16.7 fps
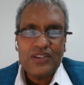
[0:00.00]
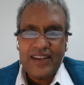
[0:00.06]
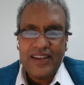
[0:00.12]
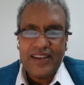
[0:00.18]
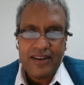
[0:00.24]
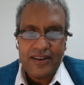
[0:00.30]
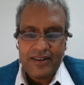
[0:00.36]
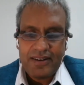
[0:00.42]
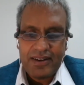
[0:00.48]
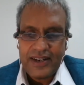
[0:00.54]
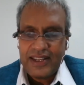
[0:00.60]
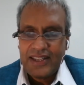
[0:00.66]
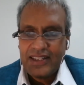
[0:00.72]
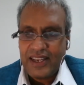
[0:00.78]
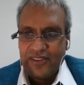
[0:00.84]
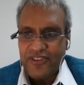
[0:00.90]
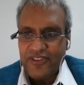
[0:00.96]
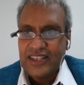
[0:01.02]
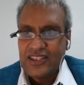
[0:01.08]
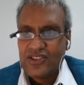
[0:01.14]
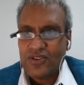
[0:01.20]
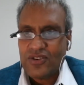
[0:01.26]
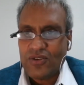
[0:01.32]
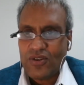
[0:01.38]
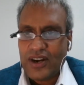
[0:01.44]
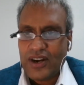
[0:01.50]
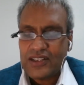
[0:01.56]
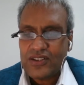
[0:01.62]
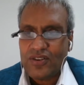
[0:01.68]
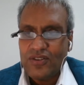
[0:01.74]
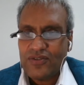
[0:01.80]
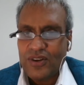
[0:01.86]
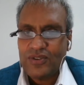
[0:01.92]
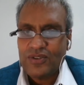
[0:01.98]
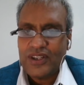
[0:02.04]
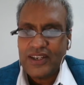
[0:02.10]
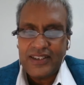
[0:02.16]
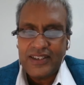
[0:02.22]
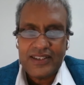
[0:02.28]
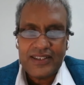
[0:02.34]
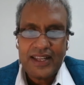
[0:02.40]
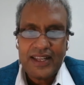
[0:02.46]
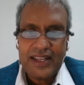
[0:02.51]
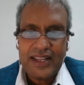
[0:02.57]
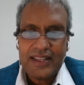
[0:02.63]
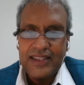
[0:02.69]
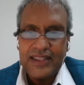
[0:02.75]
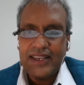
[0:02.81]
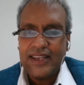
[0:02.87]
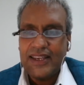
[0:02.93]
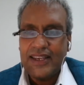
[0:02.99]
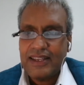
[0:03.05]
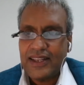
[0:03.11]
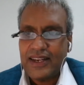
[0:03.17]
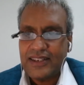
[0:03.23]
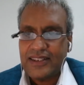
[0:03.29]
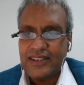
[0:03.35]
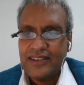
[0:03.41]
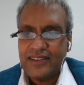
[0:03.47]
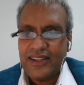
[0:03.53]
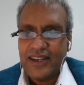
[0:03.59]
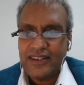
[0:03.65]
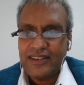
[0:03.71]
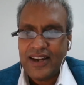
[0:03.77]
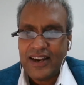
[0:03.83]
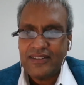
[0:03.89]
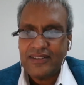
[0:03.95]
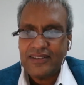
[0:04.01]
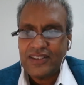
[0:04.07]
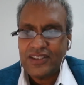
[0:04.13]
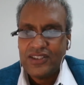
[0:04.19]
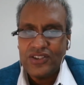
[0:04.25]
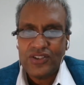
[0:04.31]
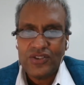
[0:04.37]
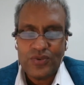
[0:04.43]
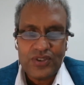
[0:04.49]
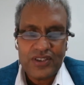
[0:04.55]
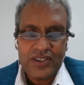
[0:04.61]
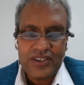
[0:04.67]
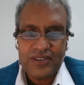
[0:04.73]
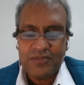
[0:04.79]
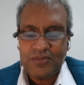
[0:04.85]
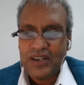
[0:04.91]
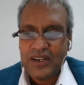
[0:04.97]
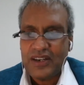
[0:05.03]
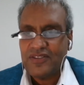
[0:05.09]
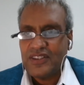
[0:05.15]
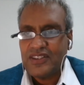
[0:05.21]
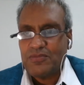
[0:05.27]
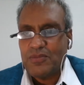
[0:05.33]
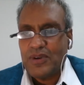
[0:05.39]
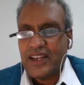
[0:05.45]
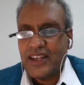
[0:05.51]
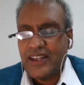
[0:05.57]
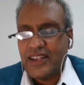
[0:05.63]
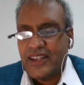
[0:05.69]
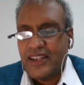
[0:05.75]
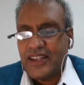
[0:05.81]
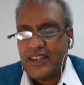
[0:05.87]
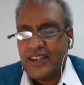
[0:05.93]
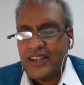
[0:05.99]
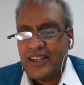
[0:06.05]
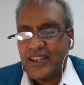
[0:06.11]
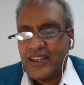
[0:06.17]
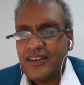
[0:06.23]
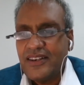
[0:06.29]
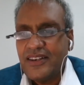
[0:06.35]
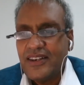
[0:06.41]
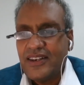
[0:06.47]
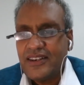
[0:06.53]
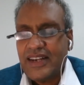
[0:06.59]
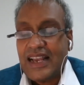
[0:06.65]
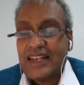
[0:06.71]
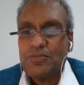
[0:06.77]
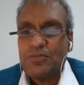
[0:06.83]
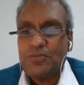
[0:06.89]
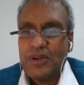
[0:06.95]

see anything fixed, or as of now, there is nothing that guarantees you certain benefits by tax